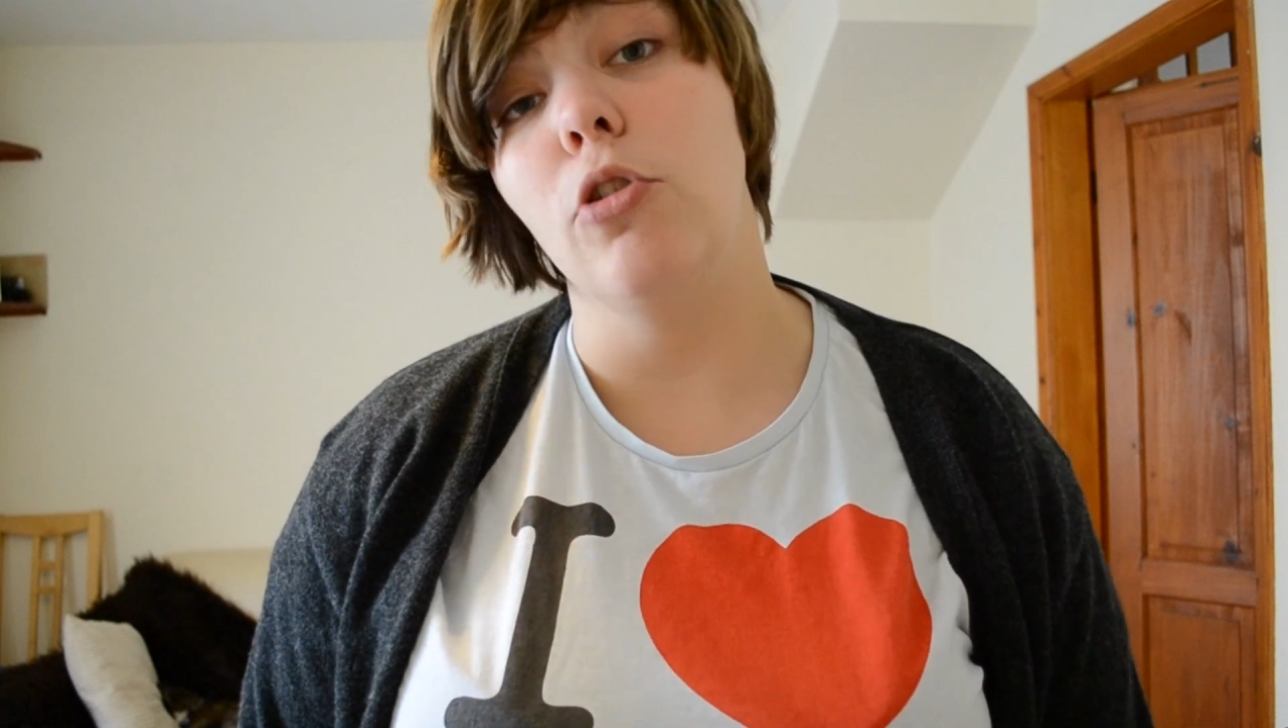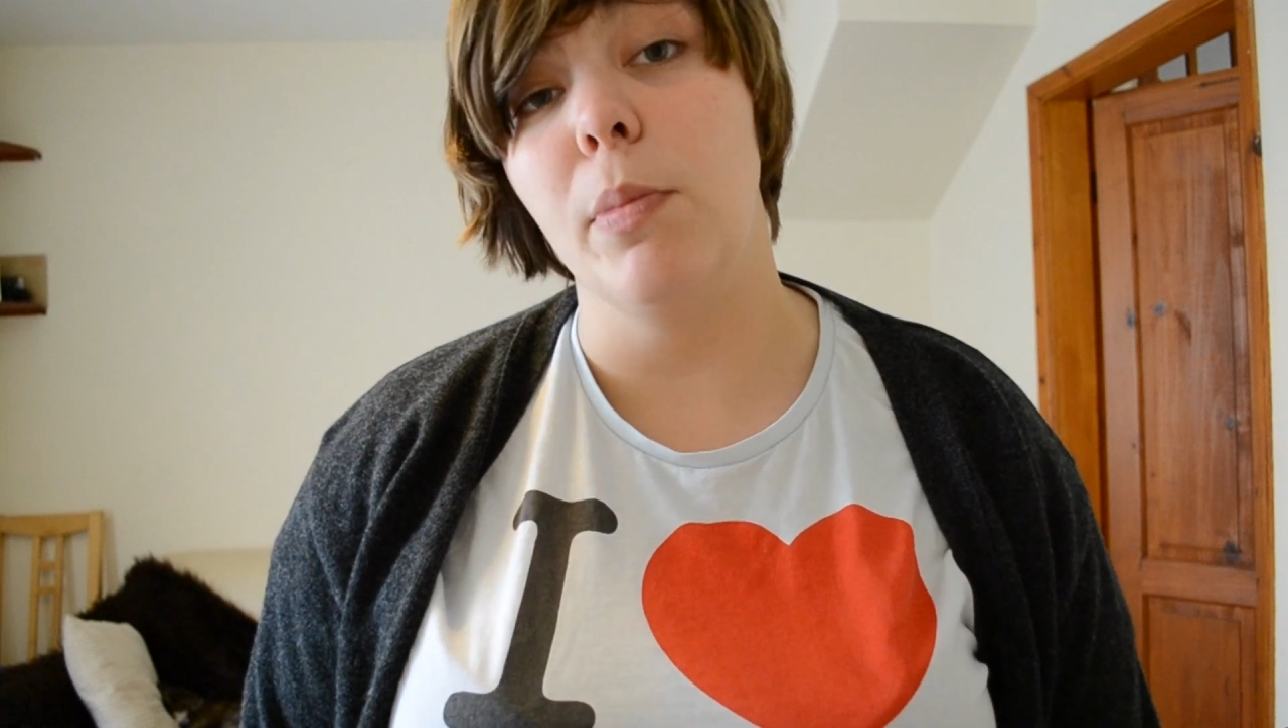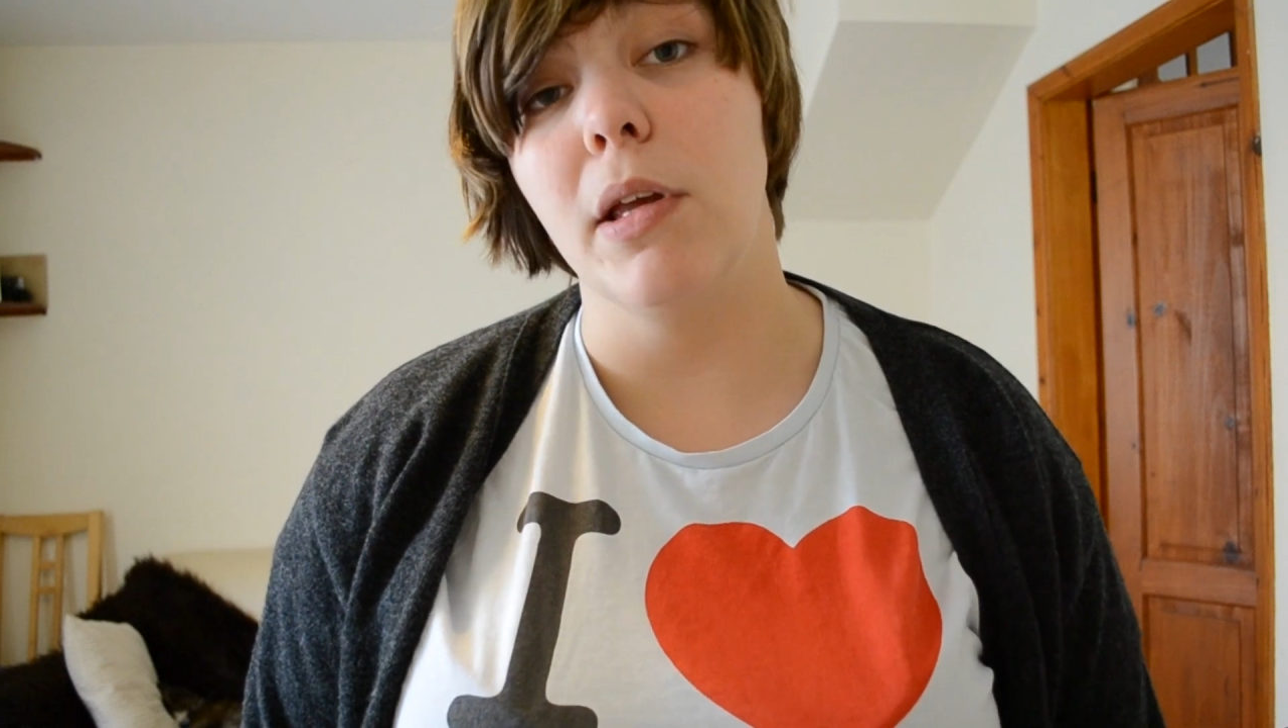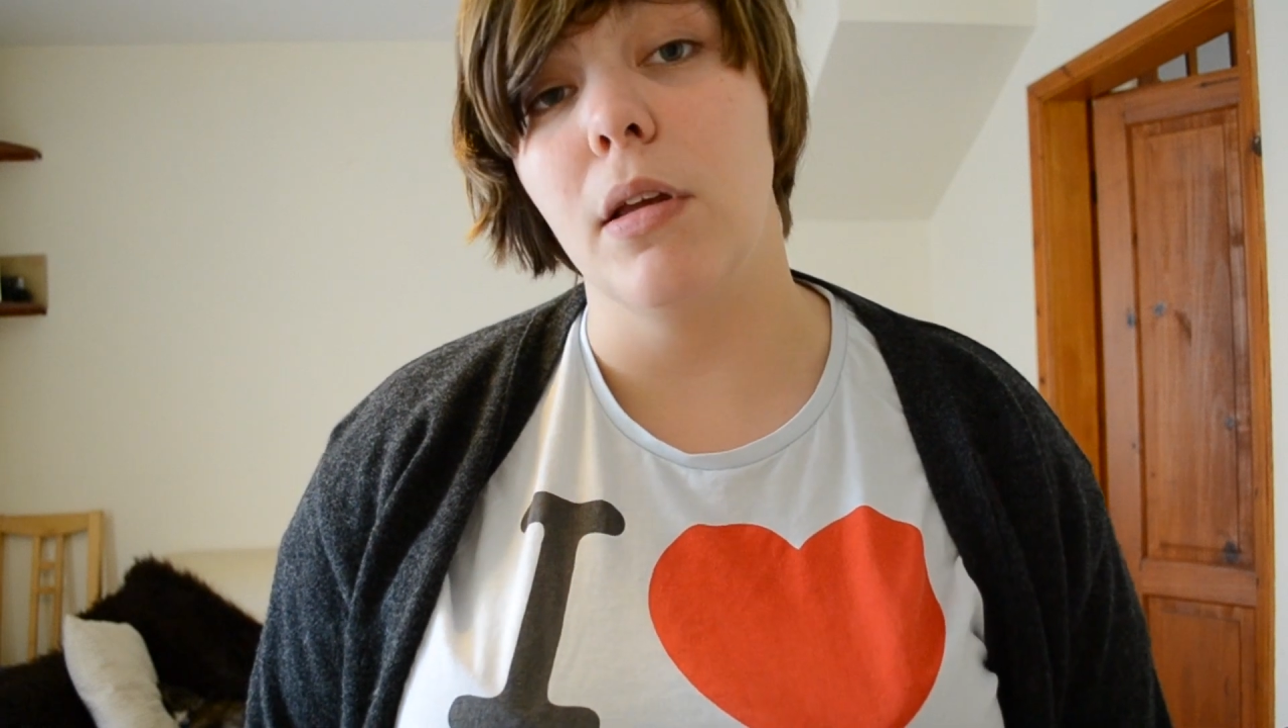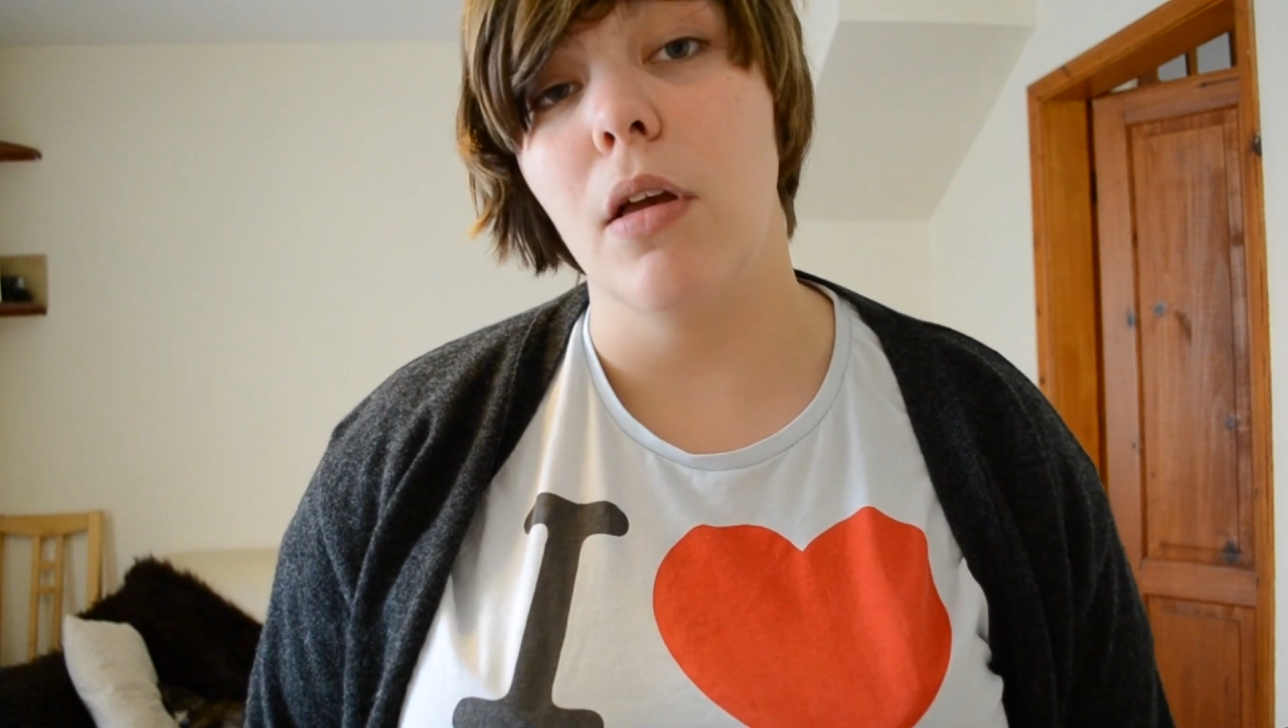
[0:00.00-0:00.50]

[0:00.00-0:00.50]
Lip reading: Dobby